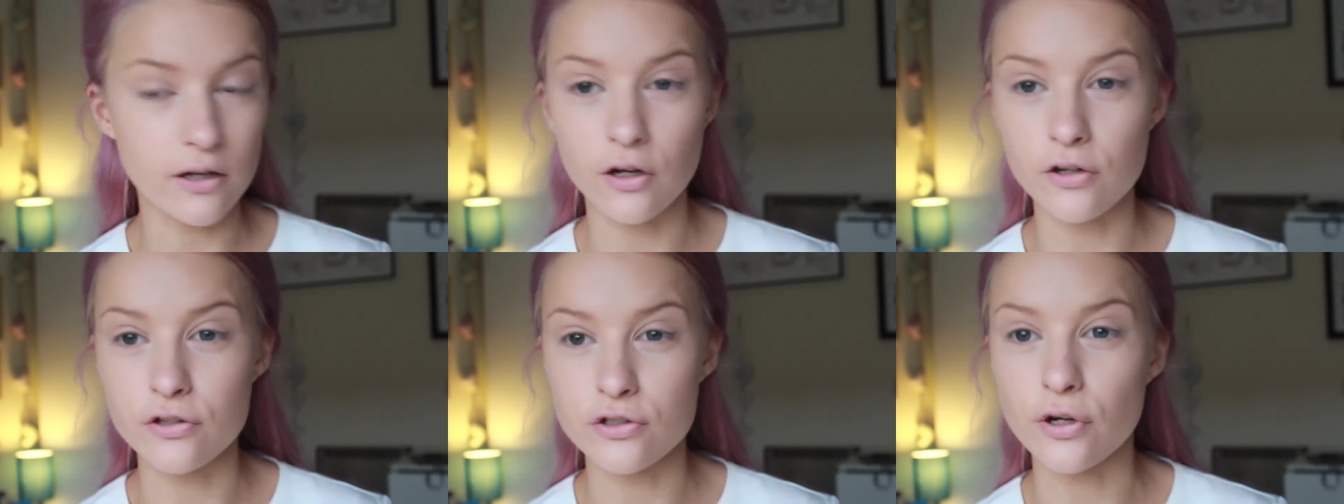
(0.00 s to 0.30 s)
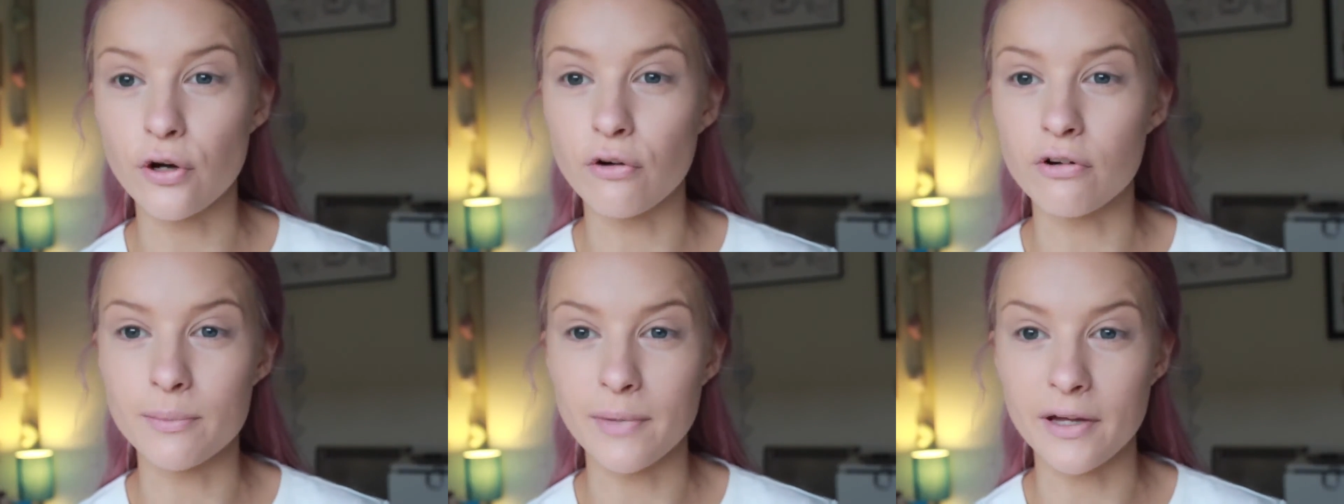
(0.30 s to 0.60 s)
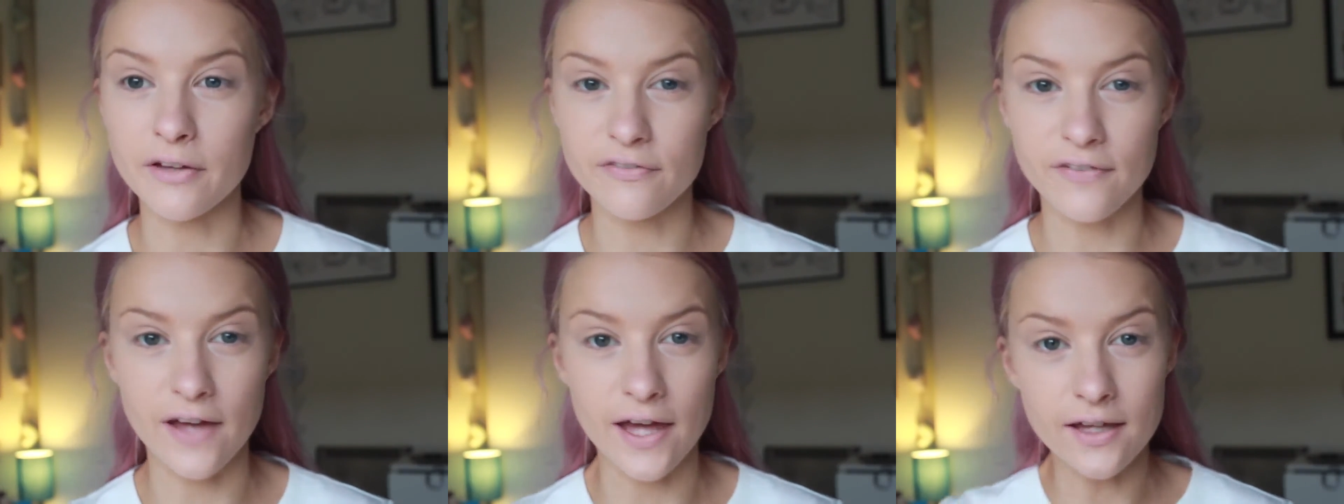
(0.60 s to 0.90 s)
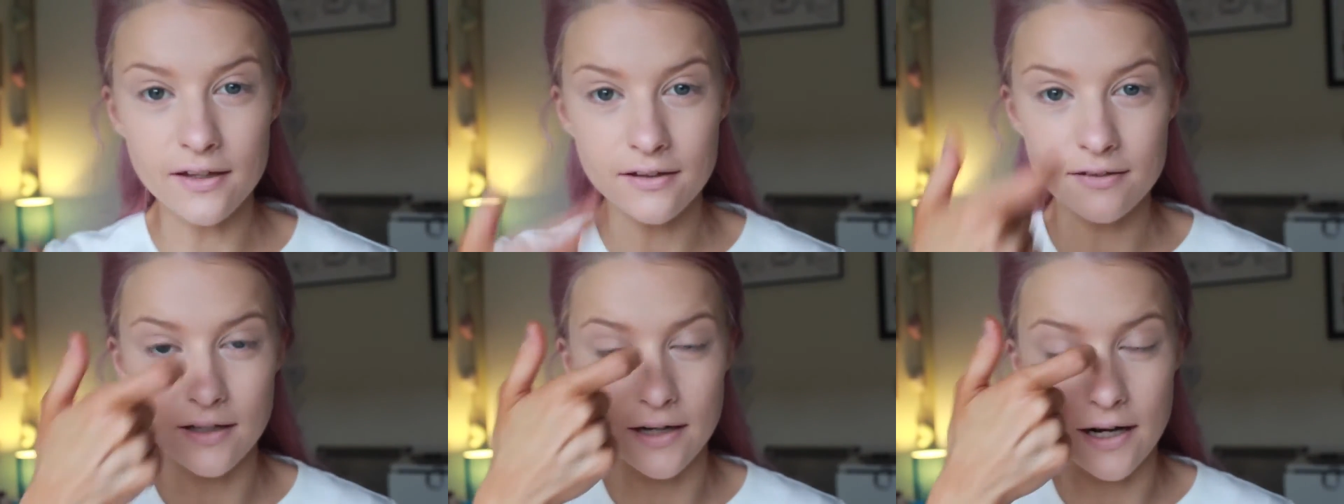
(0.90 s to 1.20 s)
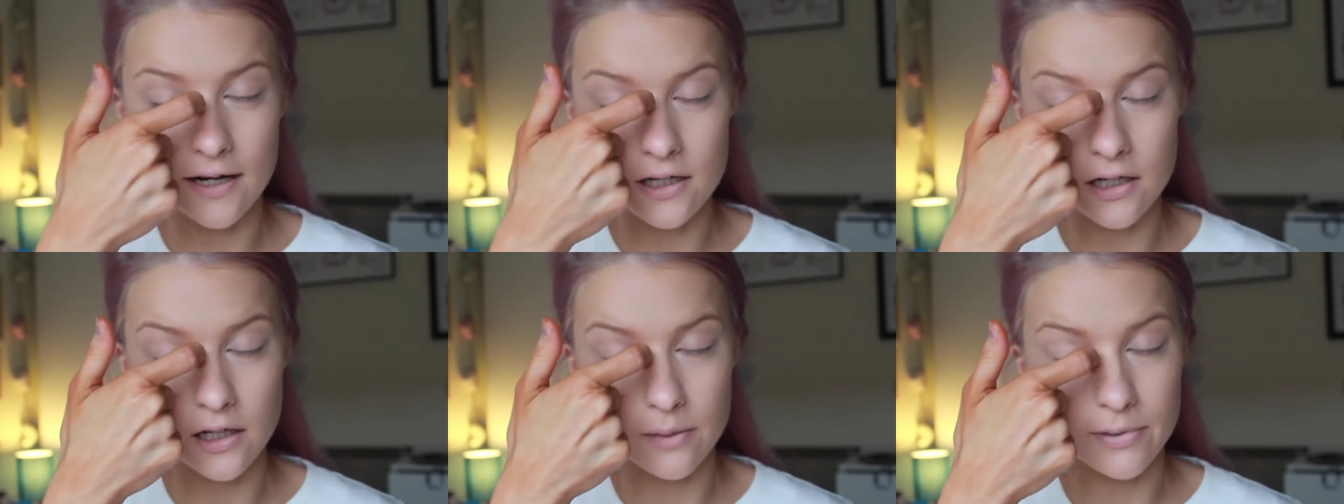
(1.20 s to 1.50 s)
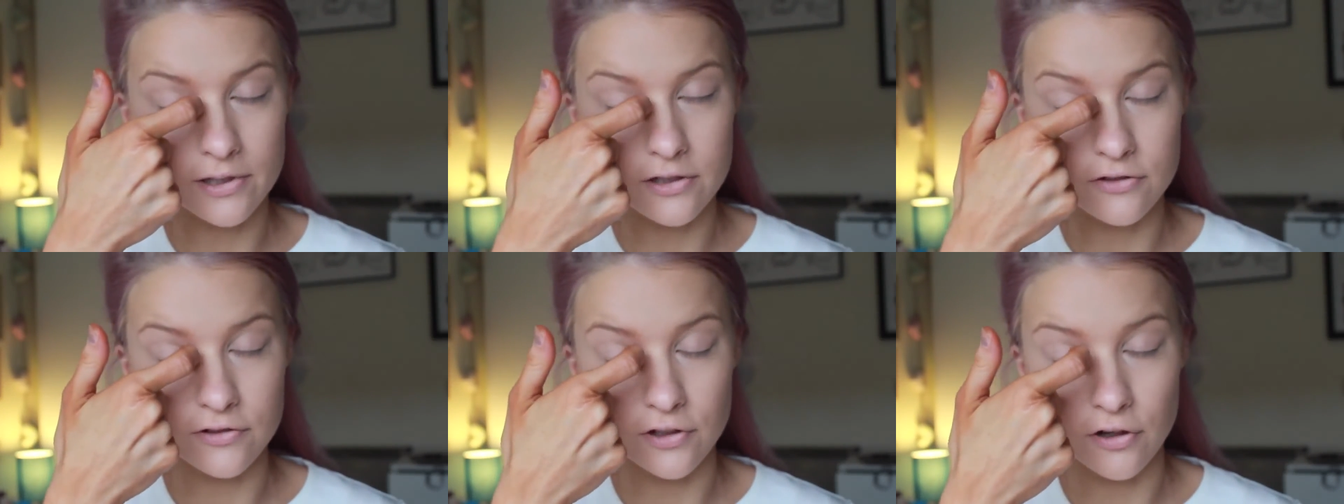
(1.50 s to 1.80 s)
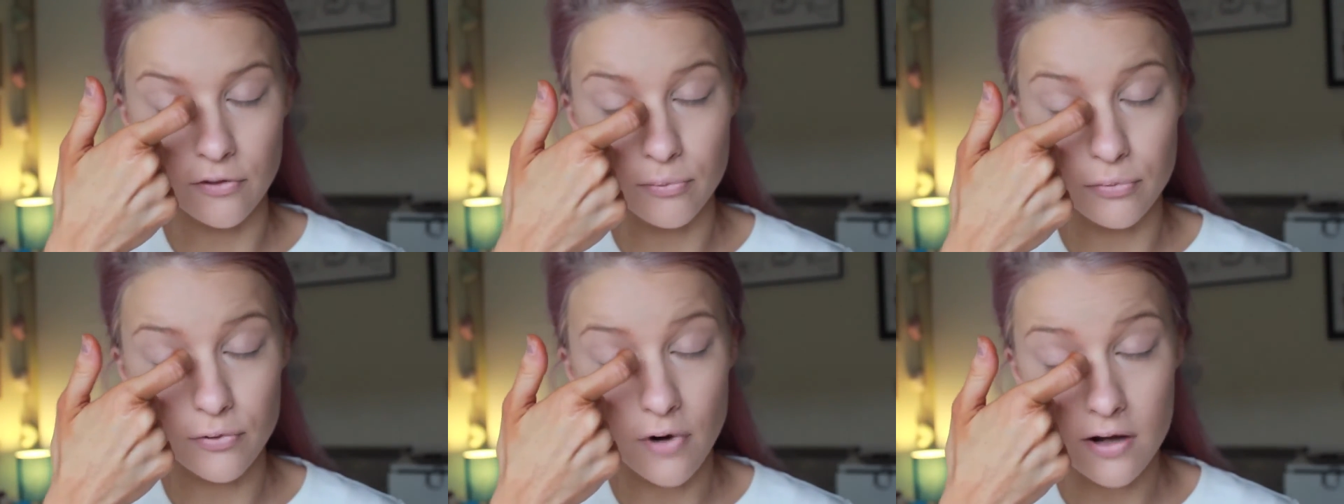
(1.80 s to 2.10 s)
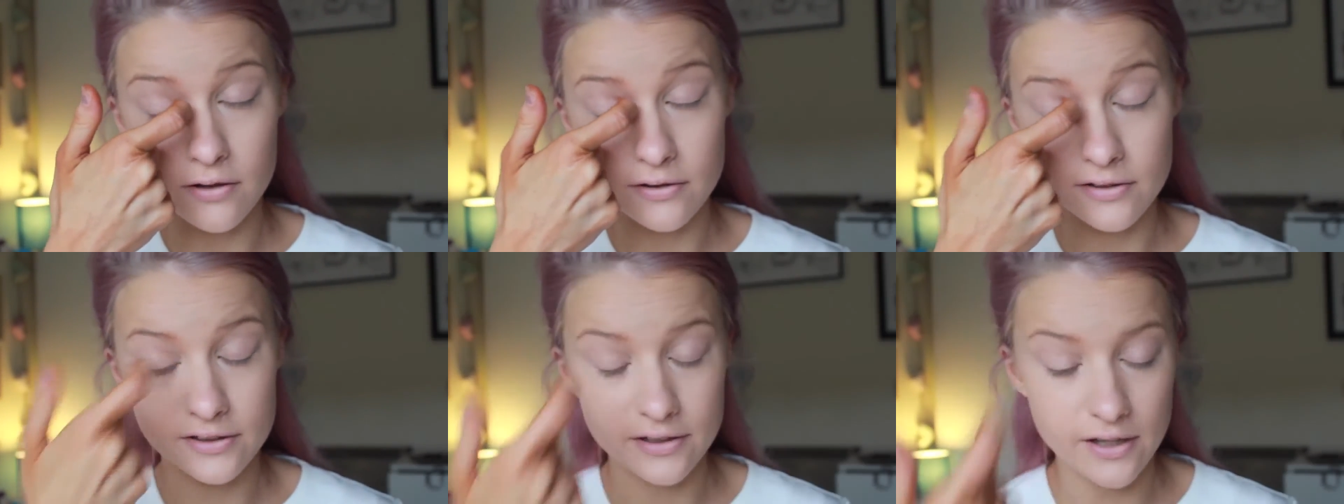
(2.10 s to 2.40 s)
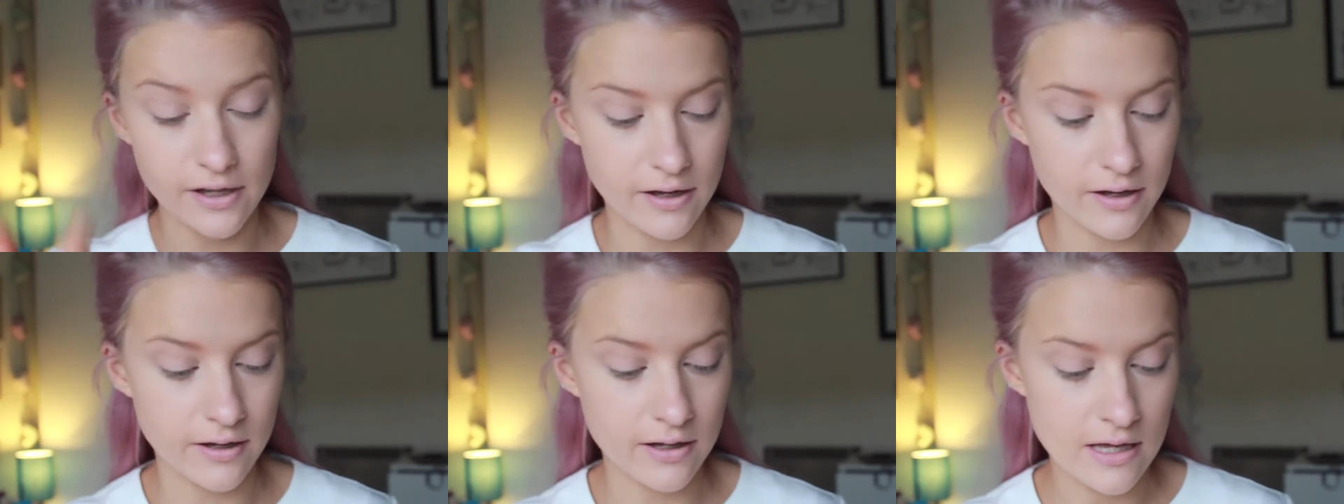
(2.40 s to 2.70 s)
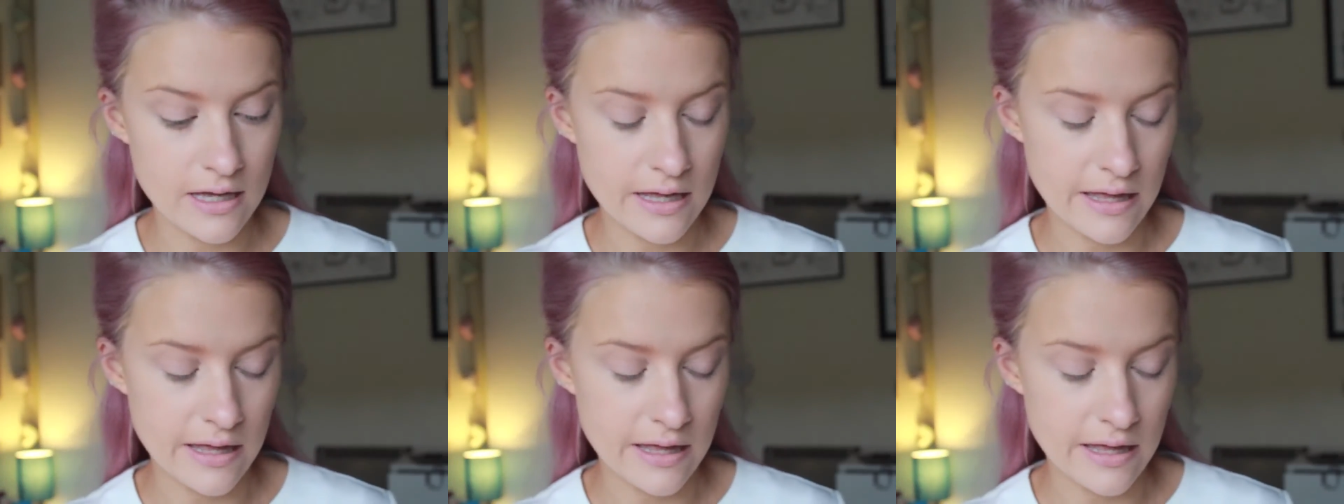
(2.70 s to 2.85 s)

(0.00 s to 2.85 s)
contouring my face and adding a bit of, sort of bronzer